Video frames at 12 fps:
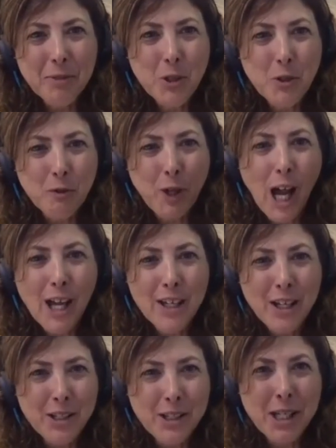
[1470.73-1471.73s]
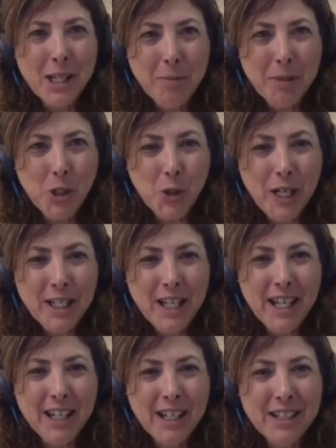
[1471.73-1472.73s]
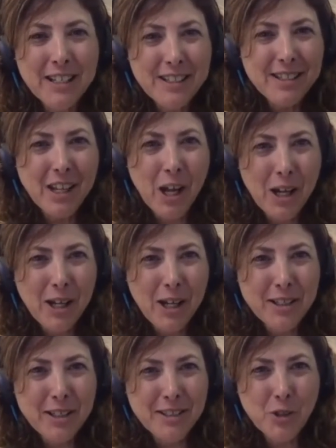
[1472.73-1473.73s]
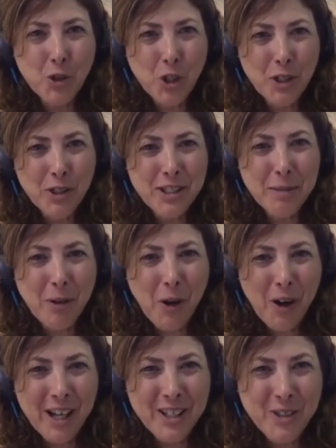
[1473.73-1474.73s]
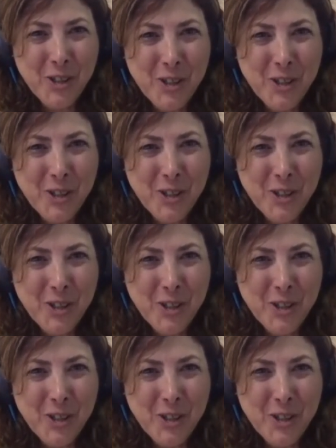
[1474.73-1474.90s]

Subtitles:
you've got a team in training. jersey behind you.